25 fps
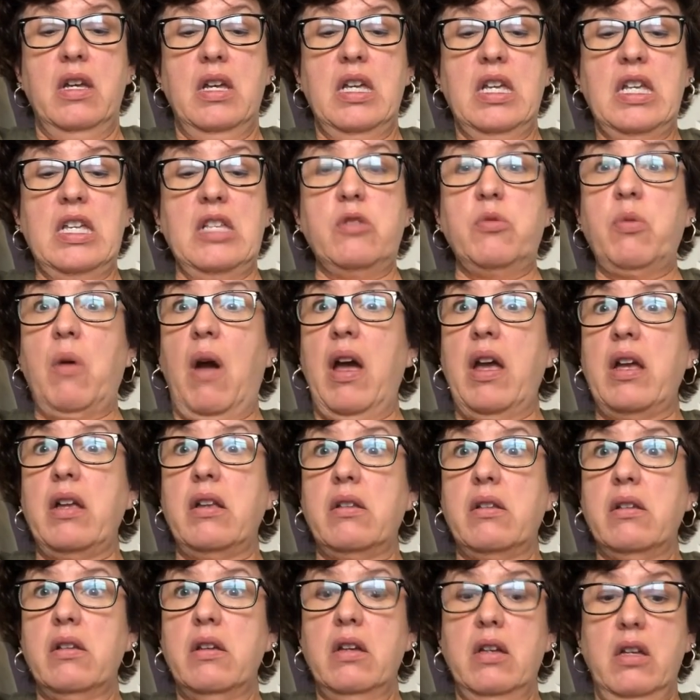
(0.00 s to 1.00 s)
He's right.
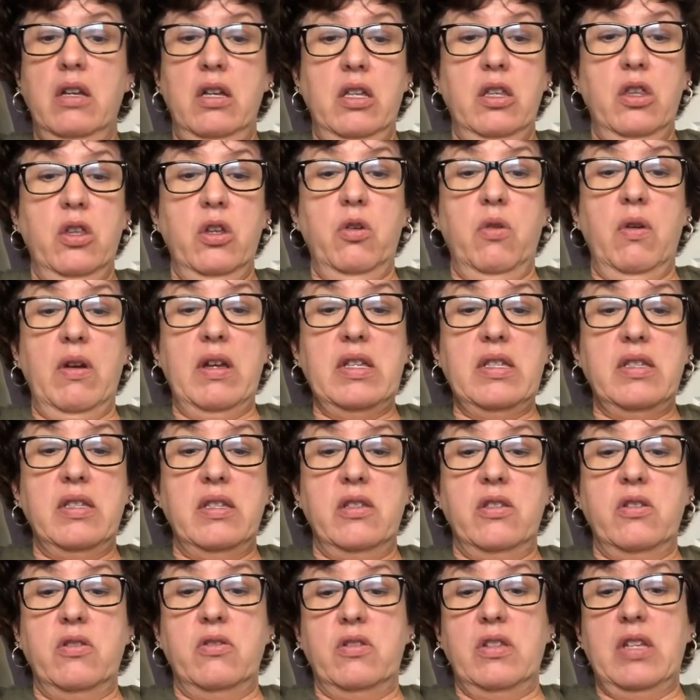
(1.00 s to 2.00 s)
The Gray
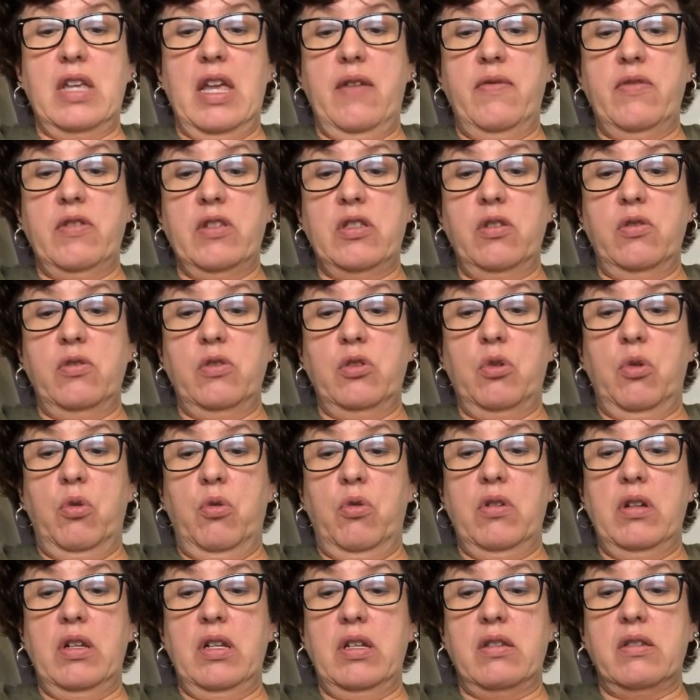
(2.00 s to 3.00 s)
sisters gave us those
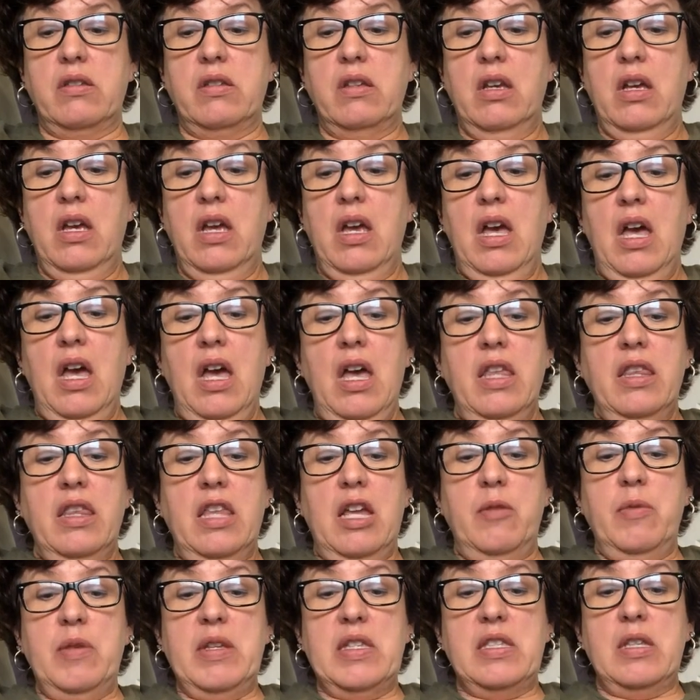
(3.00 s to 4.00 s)
coordinates.
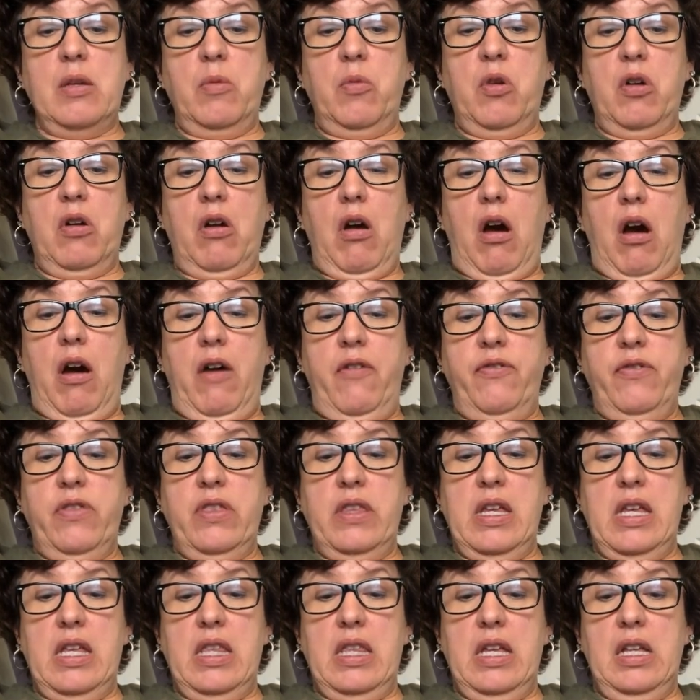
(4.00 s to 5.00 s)
That'd be somewhere off
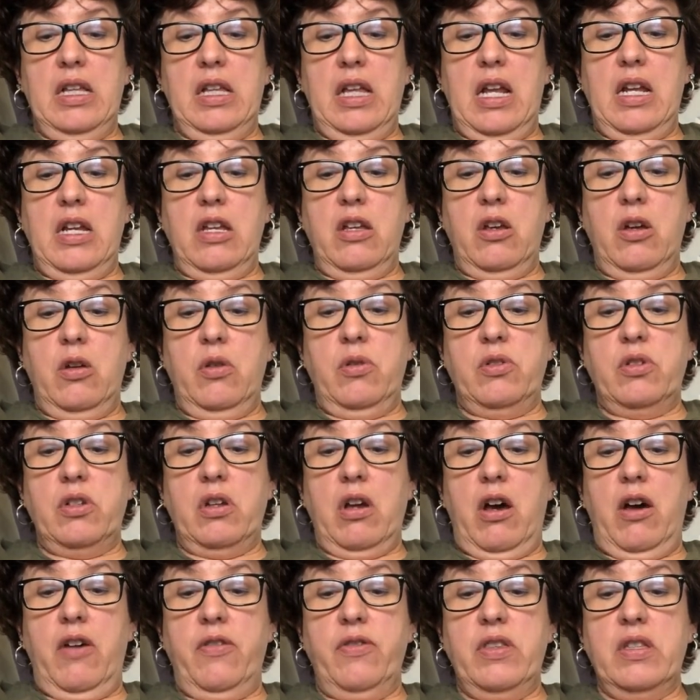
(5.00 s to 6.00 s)
in the Atlantic coast,
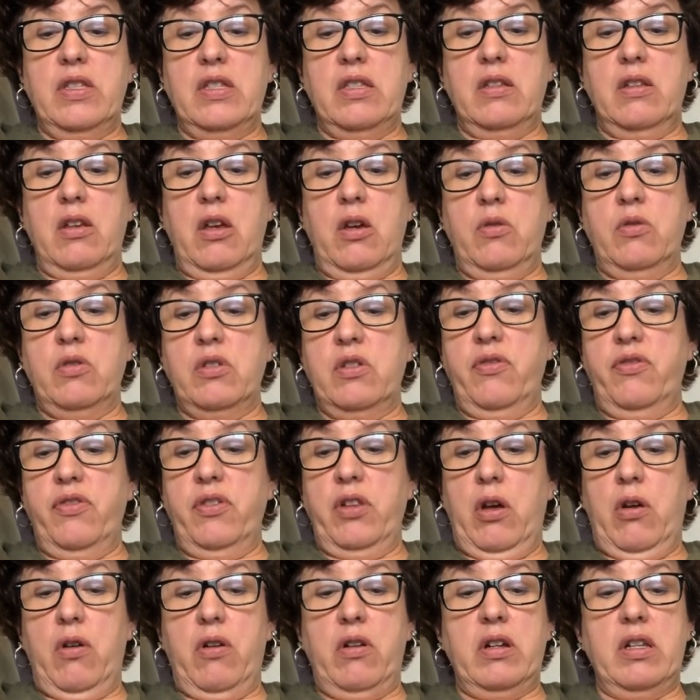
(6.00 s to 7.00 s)
off the coast of
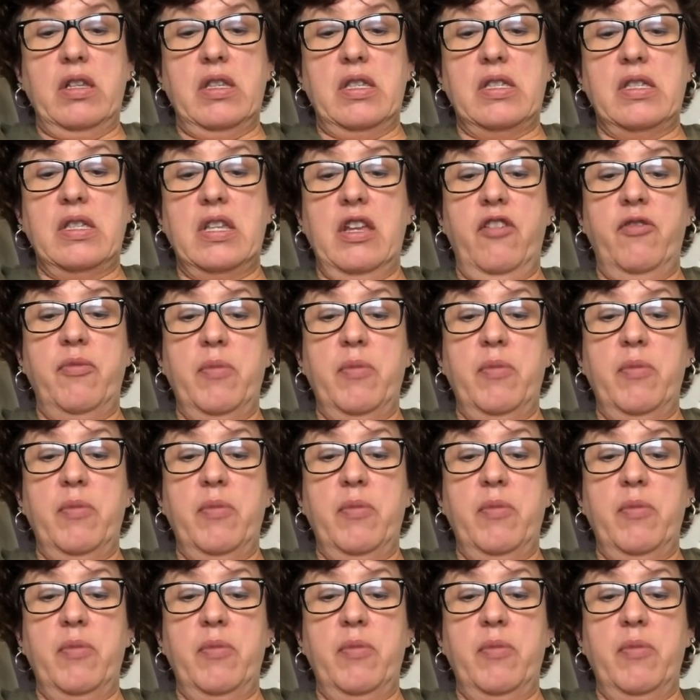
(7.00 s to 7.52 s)
Florida, the Sea of